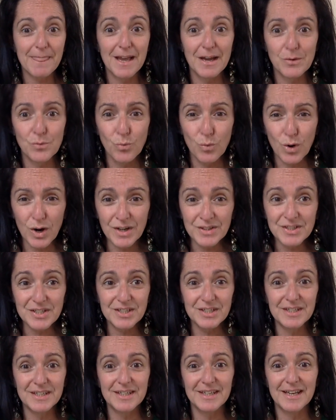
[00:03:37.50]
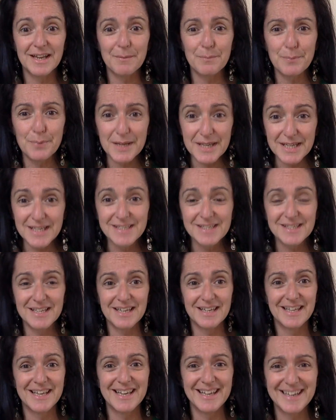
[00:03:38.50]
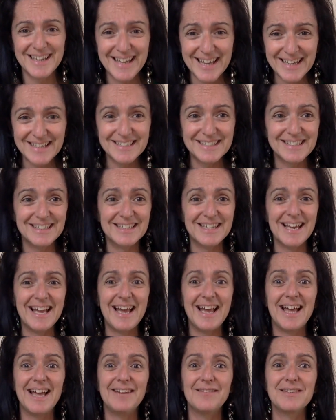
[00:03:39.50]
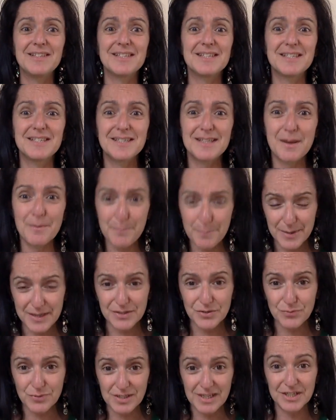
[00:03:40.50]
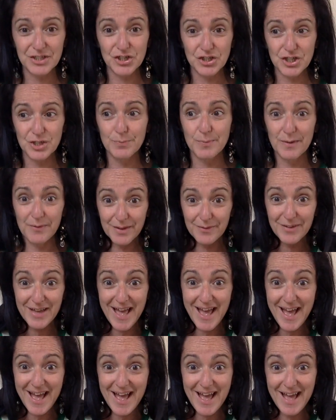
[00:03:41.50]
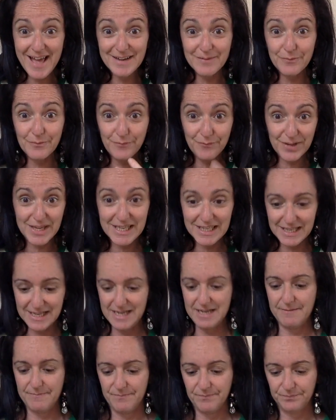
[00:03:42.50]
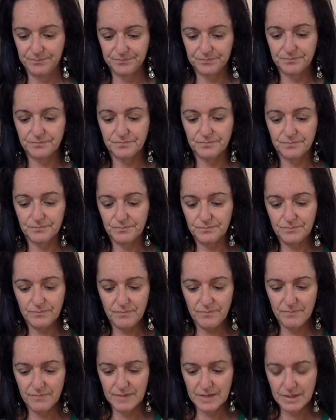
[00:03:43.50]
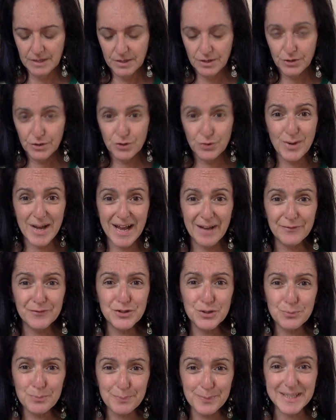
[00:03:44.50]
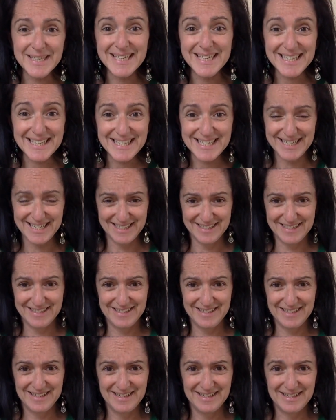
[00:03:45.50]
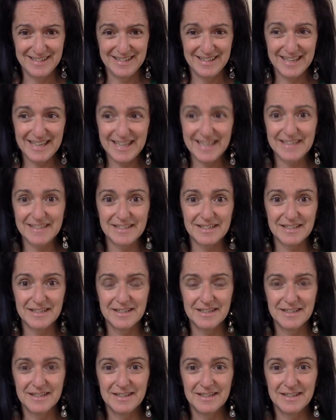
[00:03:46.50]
and wanted and at peace and connected. And this is the best relationship I've ever had. Feeling. You have to be it.